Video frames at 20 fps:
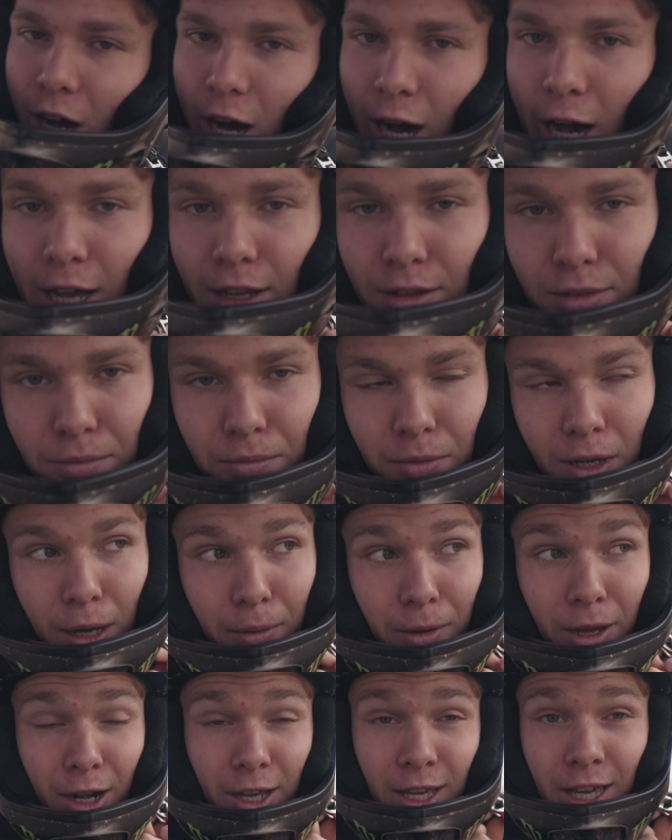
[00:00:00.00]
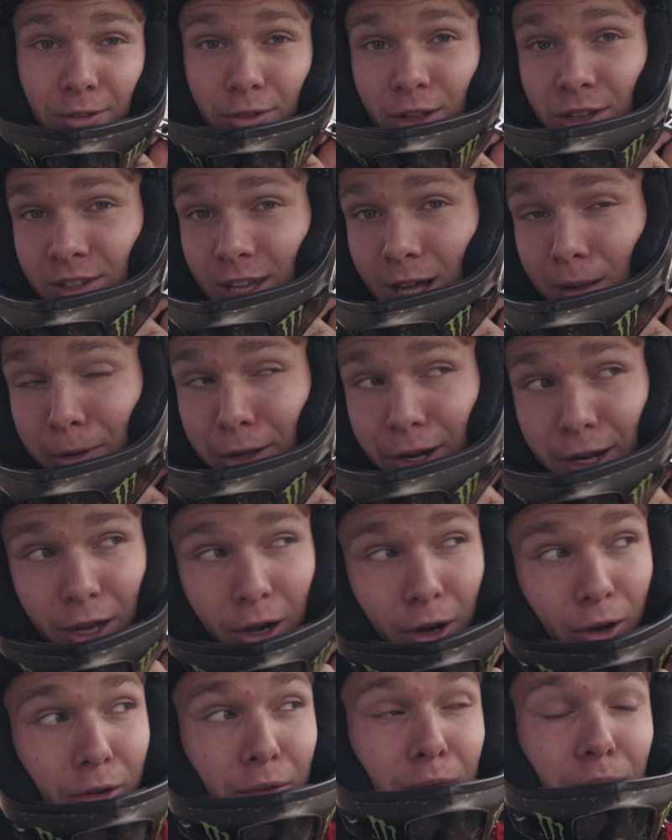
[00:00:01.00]
I, I'm gonna give this helmet a
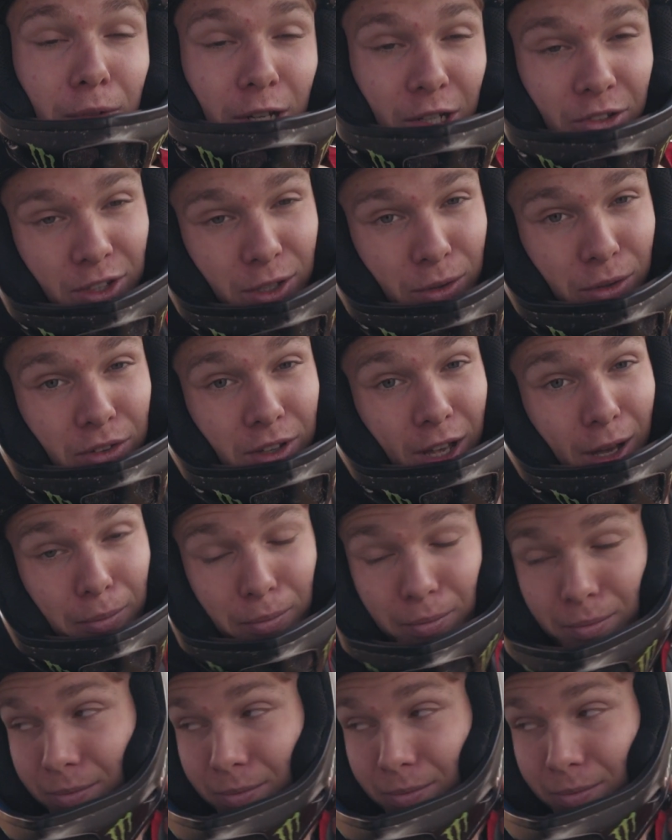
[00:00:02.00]
go. Let's see what's up.